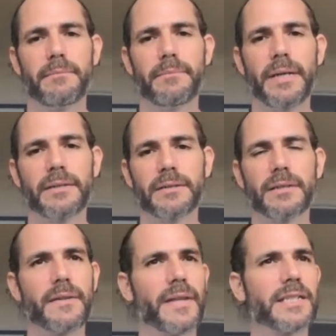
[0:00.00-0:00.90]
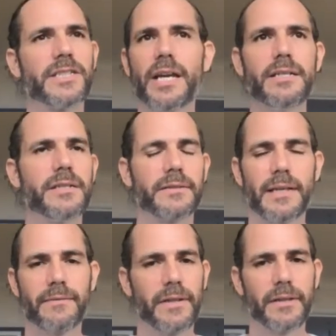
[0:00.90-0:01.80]
basis, and that changes
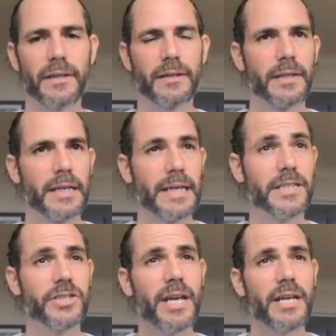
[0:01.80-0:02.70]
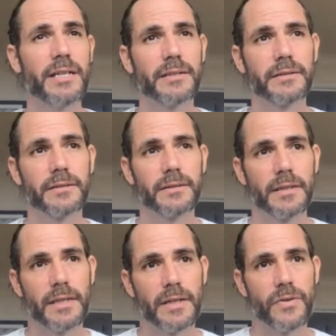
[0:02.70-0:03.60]
everything. It changes
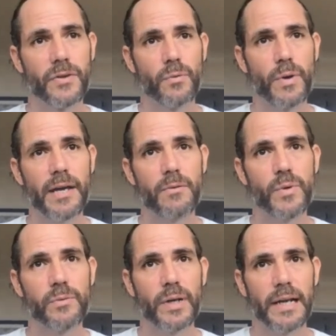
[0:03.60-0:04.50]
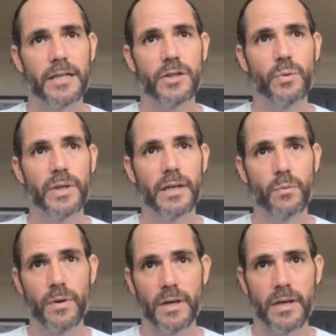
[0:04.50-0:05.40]
the way we relate to
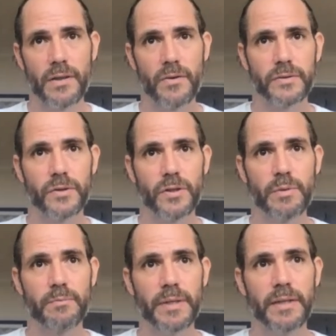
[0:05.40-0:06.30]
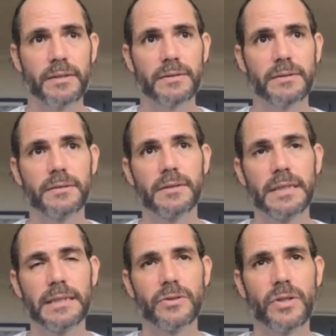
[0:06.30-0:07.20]
one another as human beings.
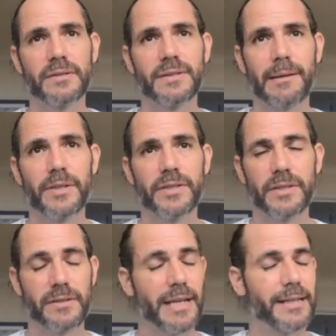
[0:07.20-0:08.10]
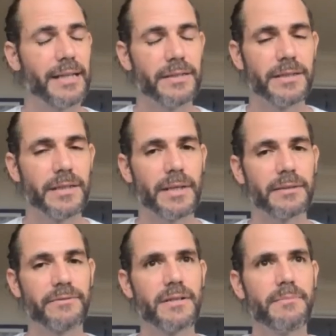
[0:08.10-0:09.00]
So it establishes that kinship that
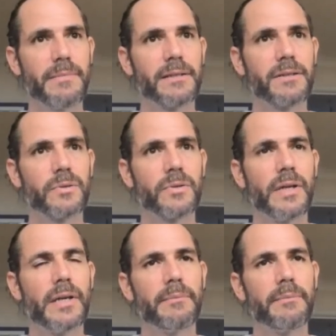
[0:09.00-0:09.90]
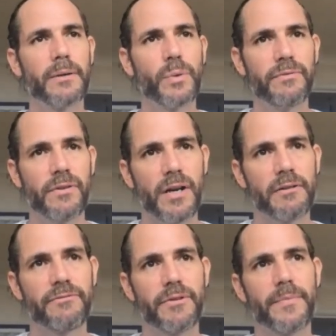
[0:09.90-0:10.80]
is fundamental. But we've
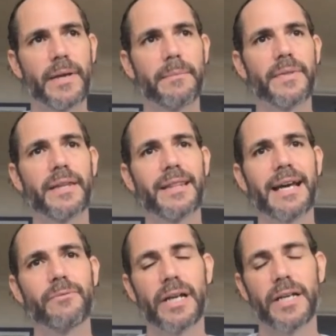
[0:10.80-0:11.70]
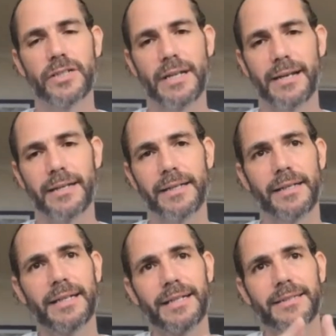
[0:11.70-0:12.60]
learned from them that relationality